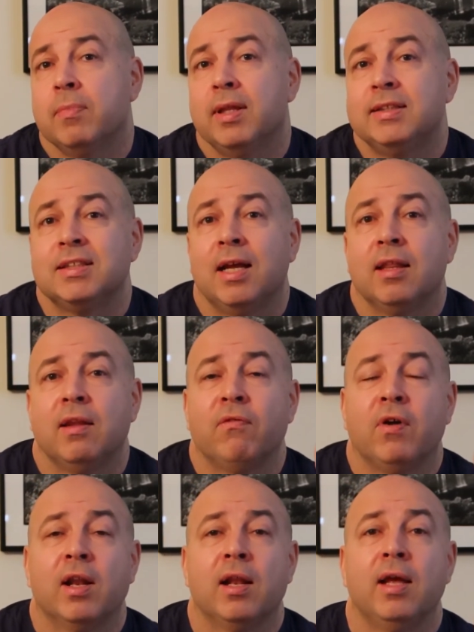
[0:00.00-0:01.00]
this is not the
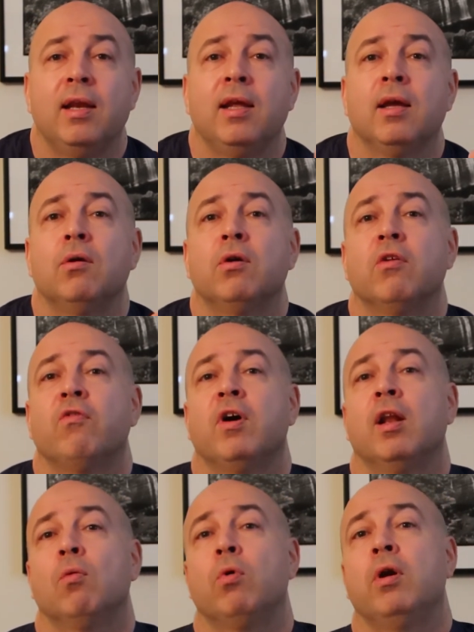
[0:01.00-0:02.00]
final ending or the
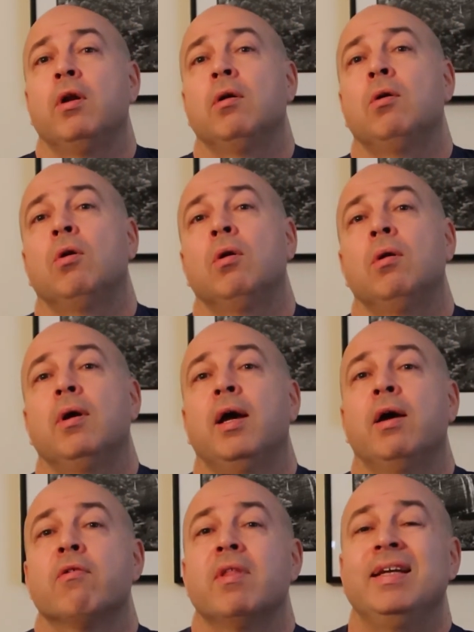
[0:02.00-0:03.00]
final word on
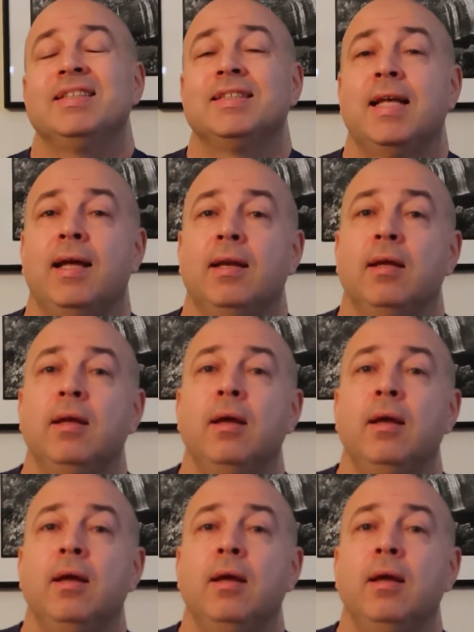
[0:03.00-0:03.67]
how things stand.